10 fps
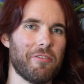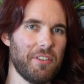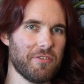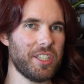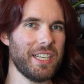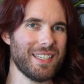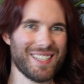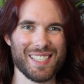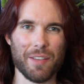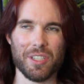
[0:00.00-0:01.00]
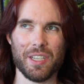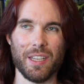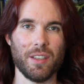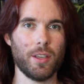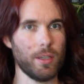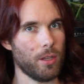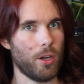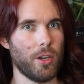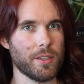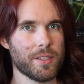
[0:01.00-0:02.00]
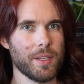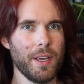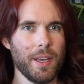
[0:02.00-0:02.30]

15 to 17 kilohertz.